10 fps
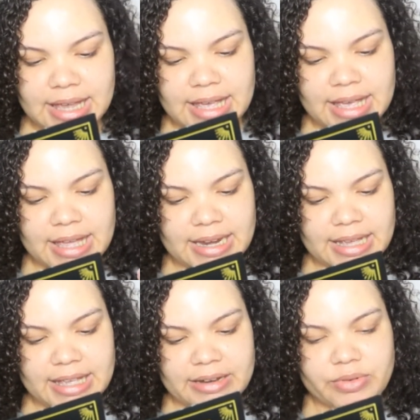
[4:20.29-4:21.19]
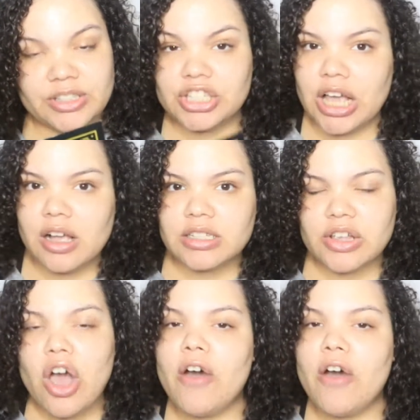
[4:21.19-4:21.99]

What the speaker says: and it retails